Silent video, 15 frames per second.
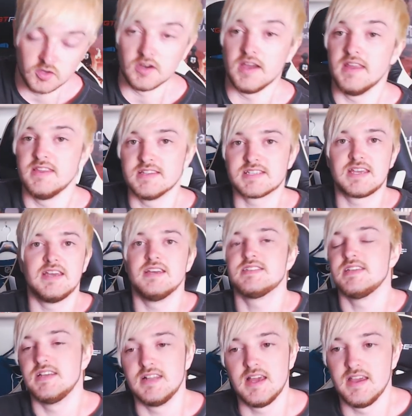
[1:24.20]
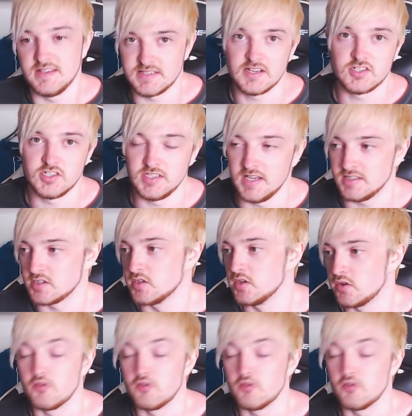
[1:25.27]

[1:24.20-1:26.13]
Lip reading: in this case, Ilya is actually dead. So